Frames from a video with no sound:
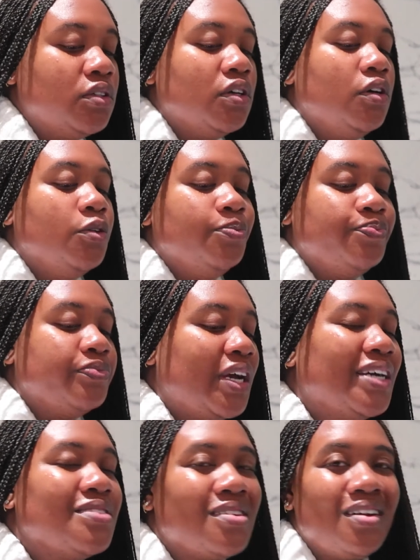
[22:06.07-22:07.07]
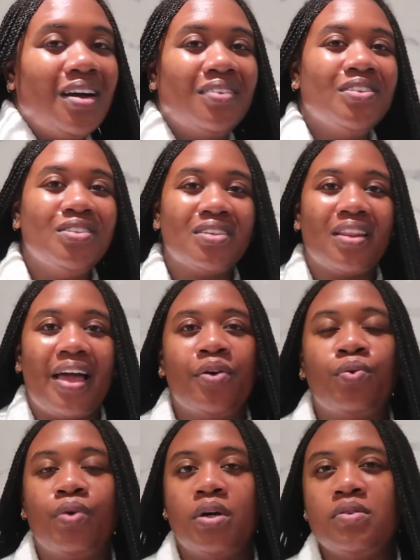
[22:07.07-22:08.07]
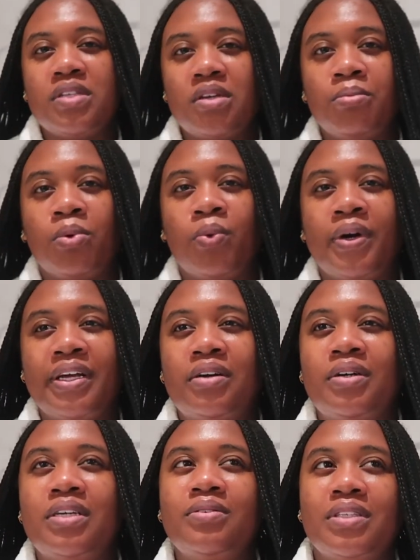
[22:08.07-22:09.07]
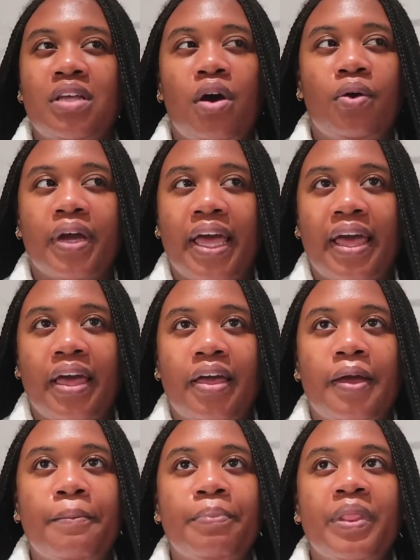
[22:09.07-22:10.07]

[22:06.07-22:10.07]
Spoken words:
So I started off using like rose hemp oil. It was okay.